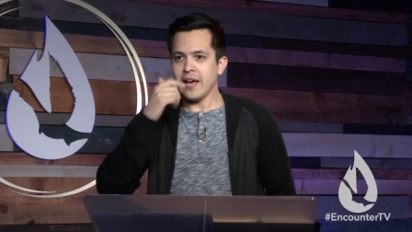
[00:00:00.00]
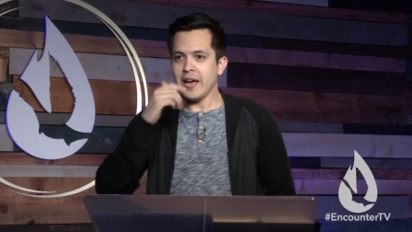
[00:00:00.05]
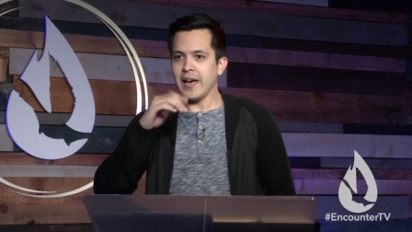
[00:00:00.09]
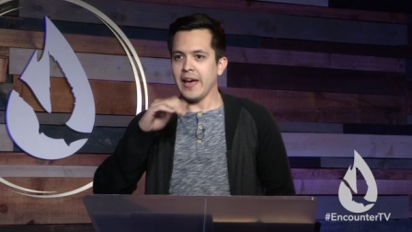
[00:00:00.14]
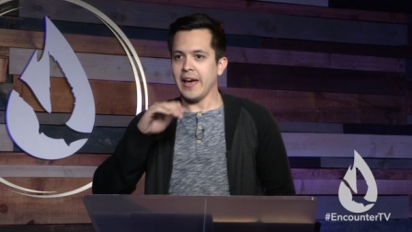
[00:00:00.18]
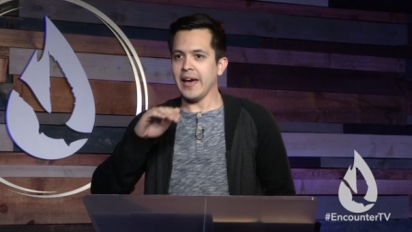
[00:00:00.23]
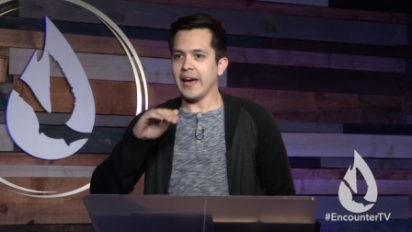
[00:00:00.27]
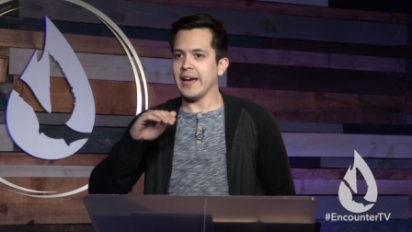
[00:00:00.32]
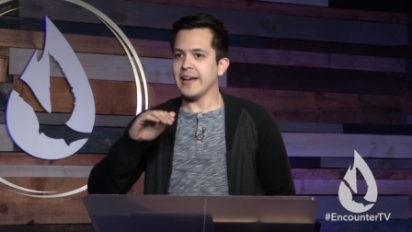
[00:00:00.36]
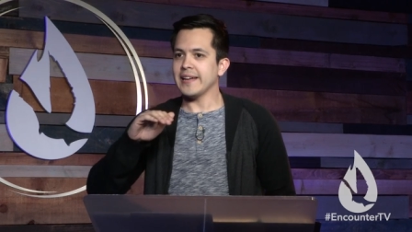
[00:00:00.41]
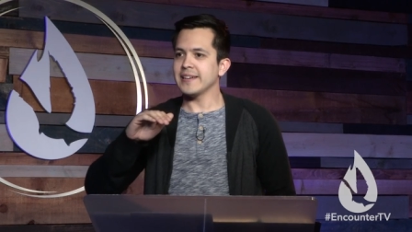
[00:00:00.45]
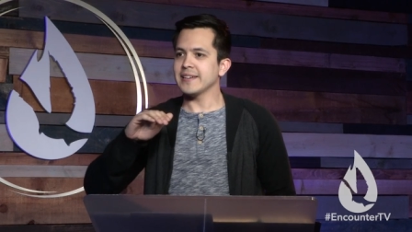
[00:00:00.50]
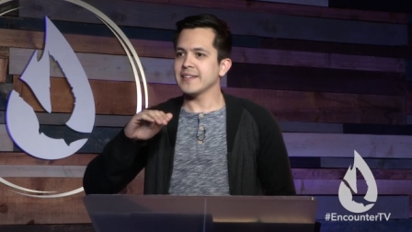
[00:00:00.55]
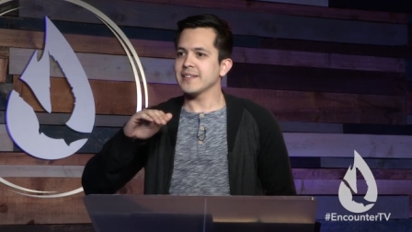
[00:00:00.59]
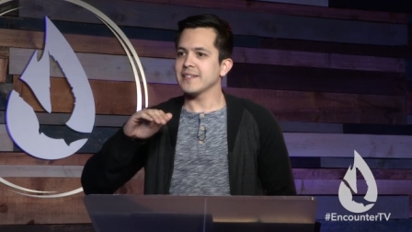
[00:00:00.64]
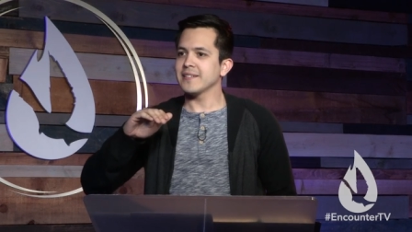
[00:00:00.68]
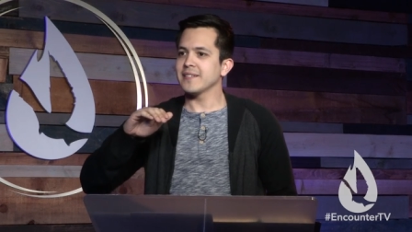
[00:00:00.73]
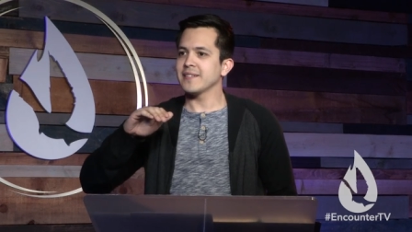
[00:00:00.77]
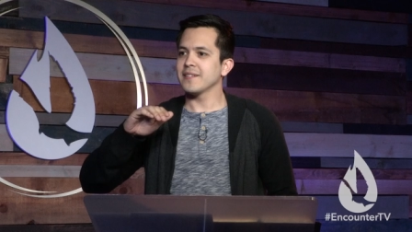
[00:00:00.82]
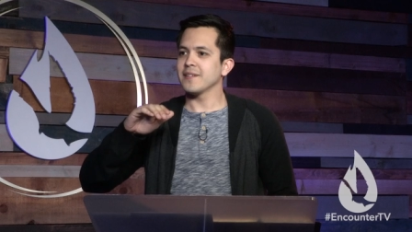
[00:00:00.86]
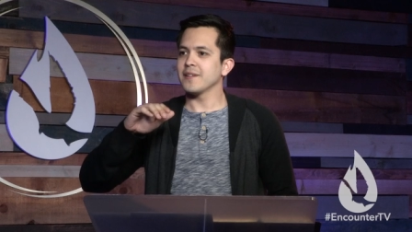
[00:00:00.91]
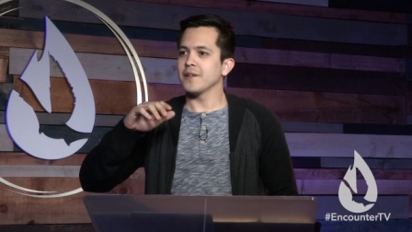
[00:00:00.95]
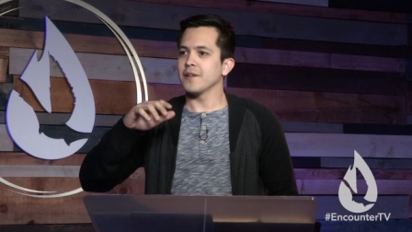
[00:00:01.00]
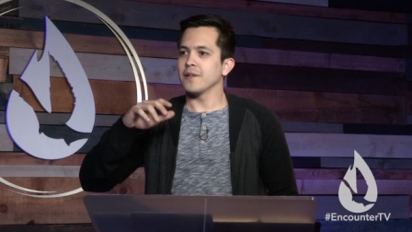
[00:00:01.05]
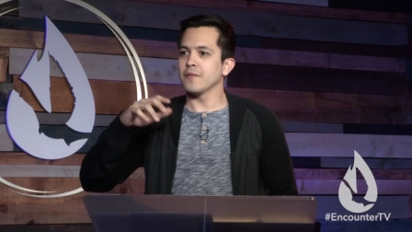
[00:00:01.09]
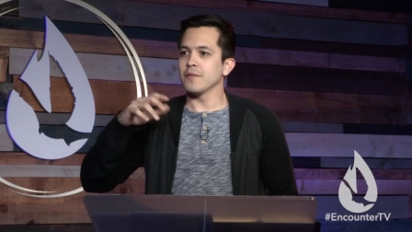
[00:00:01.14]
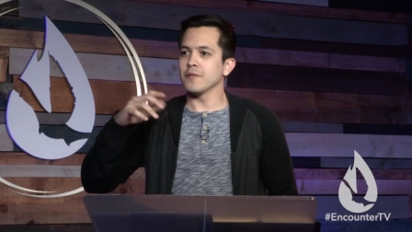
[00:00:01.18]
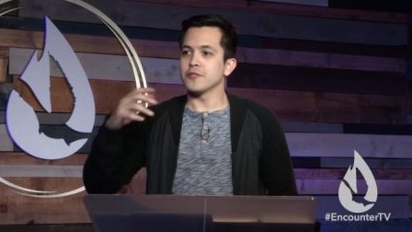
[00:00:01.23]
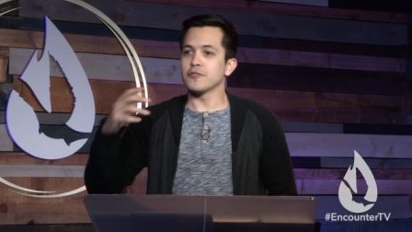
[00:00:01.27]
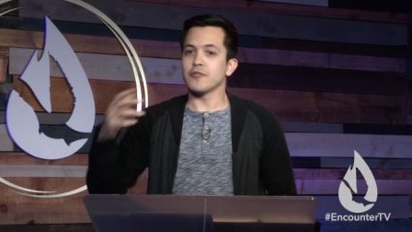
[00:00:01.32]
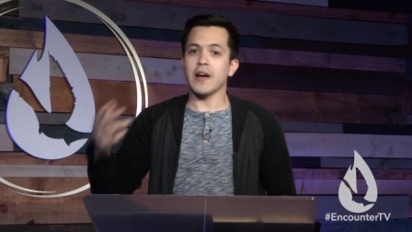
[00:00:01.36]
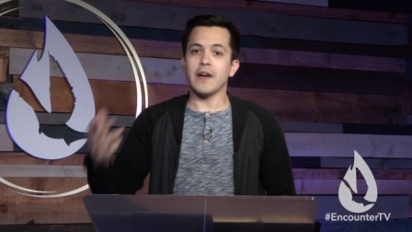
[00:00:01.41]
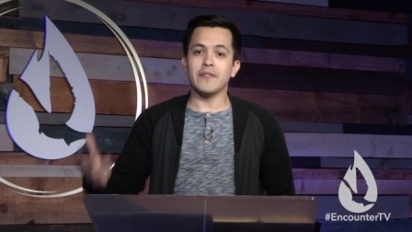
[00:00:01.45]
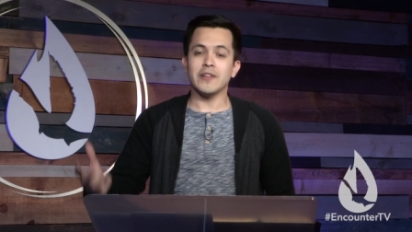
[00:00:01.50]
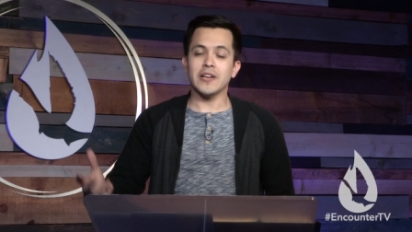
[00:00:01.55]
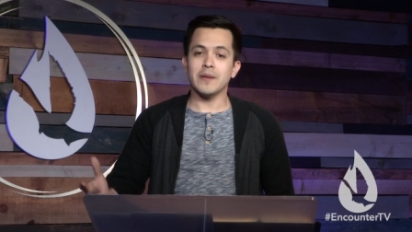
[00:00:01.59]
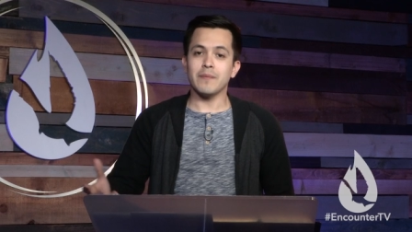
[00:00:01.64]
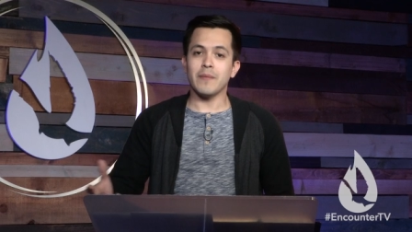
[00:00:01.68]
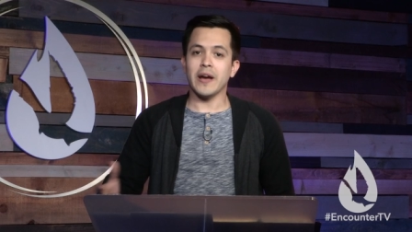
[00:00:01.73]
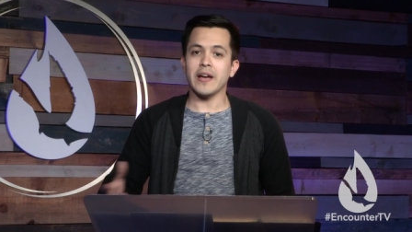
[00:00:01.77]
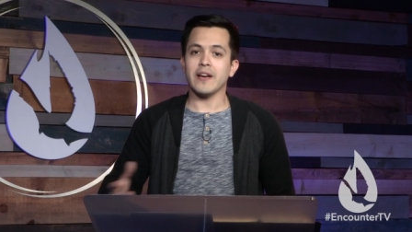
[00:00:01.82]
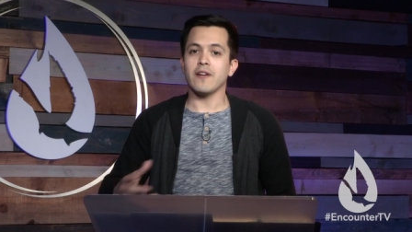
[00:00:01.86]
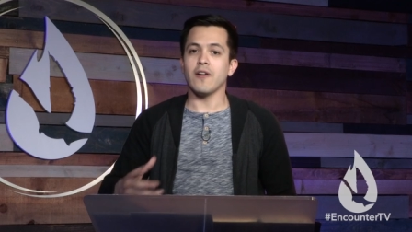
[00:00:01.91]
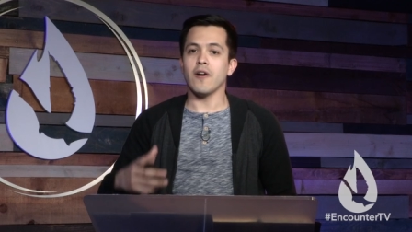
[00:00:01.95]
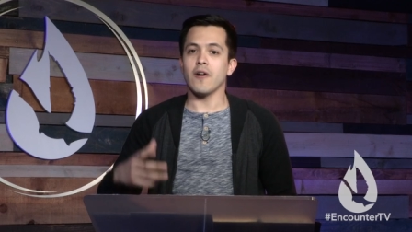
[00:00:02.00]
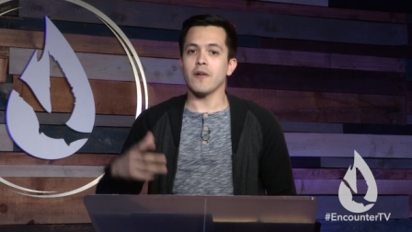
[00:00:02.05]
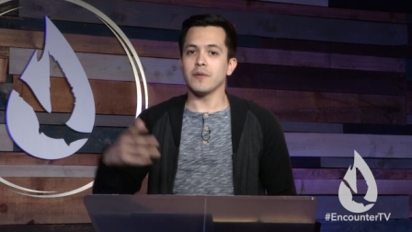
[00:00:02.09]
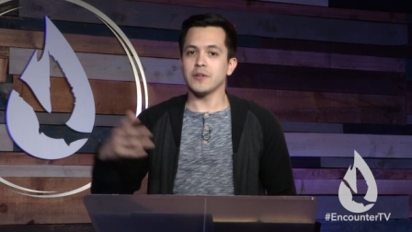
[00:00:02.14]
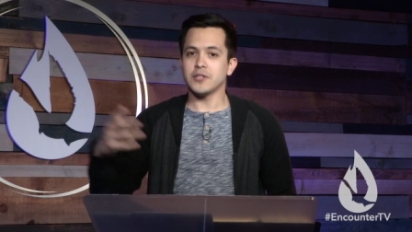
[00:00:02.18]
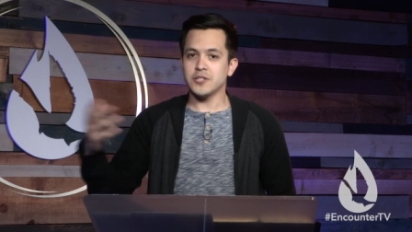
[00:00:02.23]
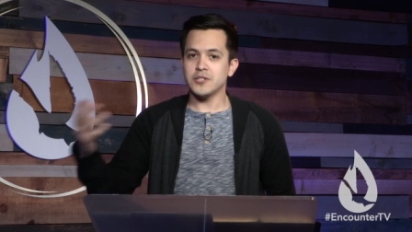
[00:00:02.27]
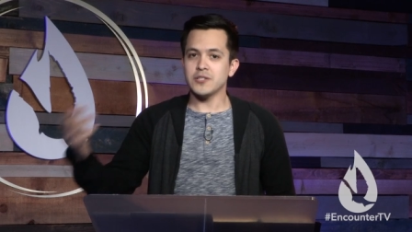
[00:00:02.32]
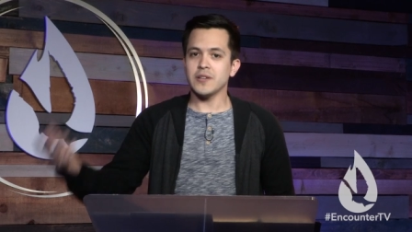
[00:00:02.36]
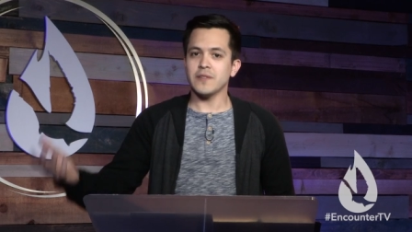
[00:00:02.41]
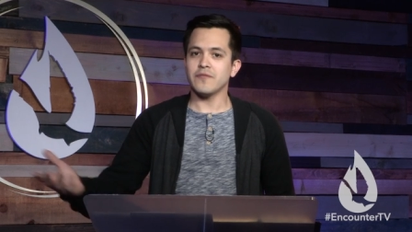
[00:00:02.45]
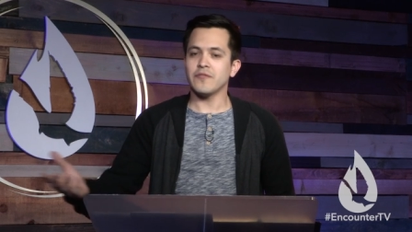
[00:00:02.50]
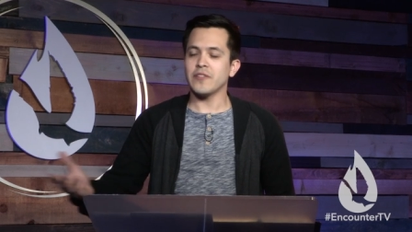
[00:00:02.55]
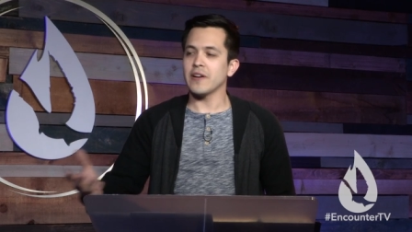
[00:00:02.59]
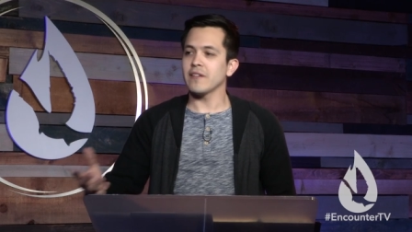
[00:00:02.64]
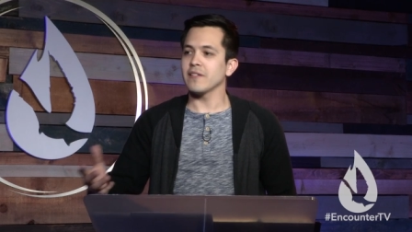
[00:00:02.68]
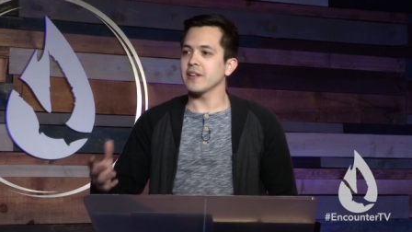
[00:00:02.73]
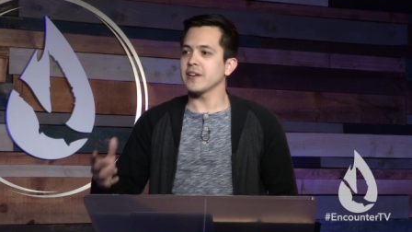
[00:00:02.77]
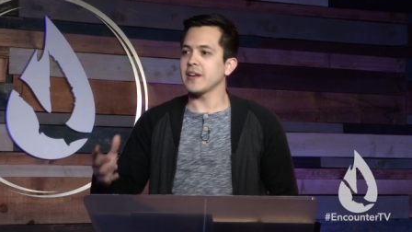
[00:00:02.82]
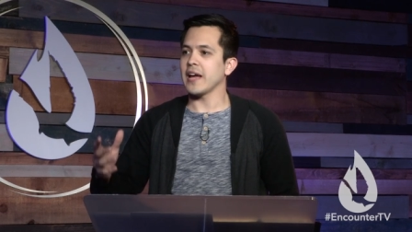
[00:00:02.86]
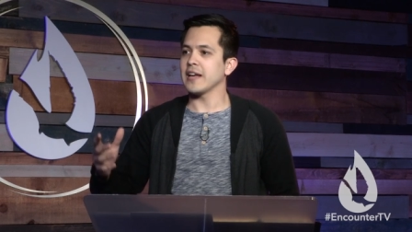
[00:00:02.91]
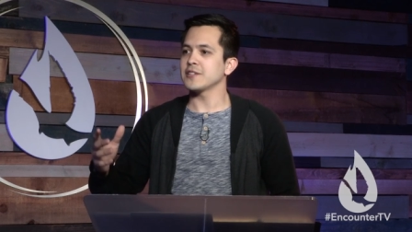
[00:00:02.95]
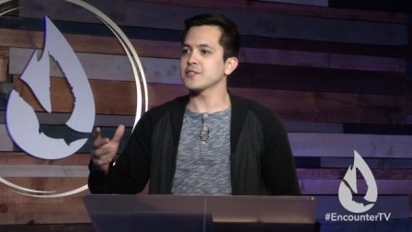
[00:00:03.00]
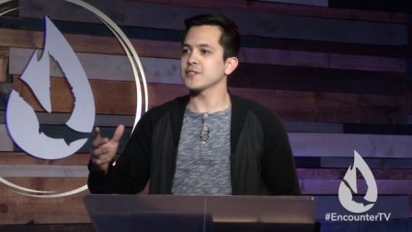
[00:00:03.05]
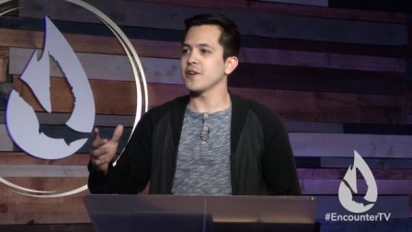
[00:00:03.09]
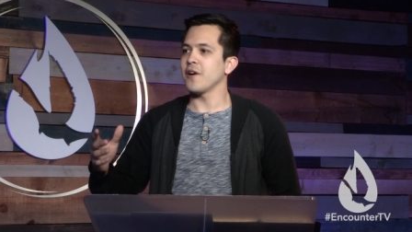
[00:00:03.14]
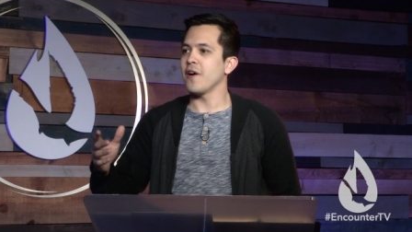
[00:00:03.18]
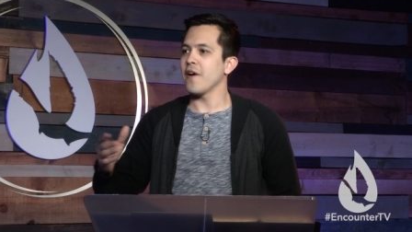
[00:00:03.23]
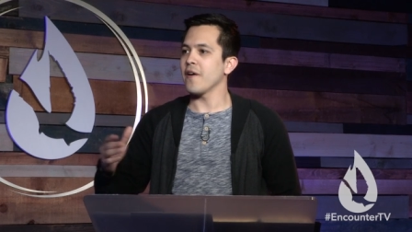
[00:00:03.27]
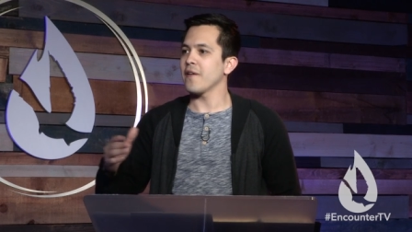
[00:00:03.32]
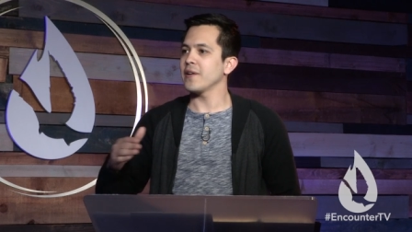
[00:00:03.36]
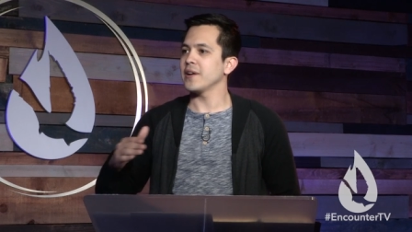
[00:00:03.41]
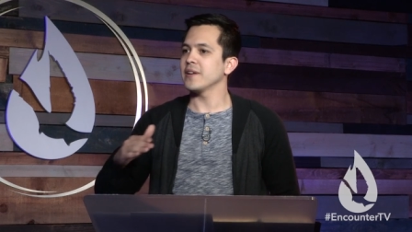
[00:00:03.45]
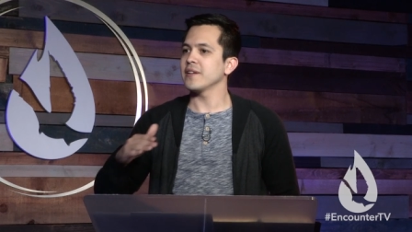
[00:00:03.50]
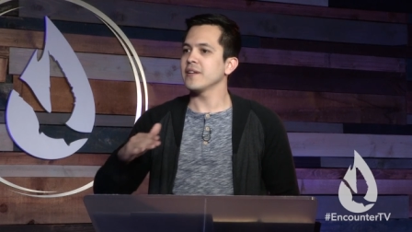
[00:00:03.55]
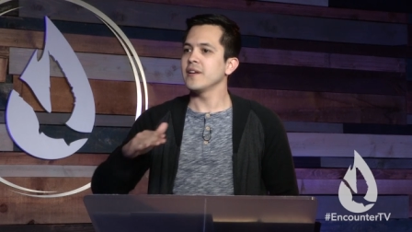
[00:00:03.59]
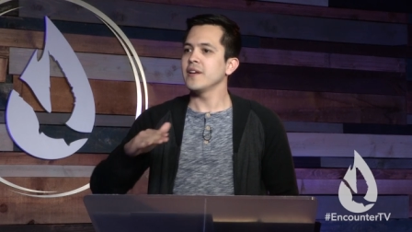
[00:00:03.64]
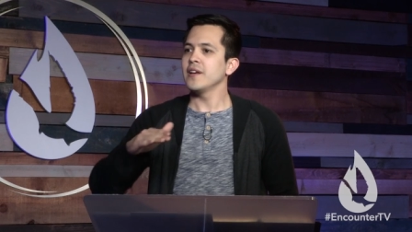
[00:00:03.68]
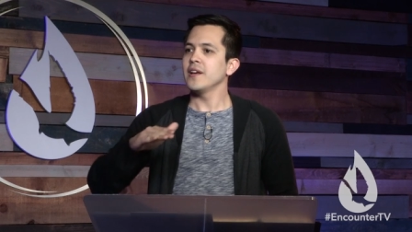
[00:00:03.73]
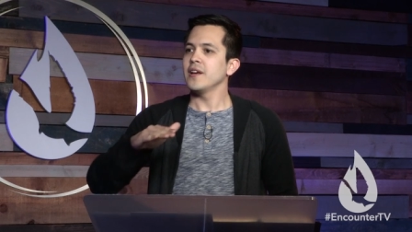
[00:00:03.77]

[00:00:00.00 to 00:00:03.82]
and we're driving in my car, which is a fairly nice car, and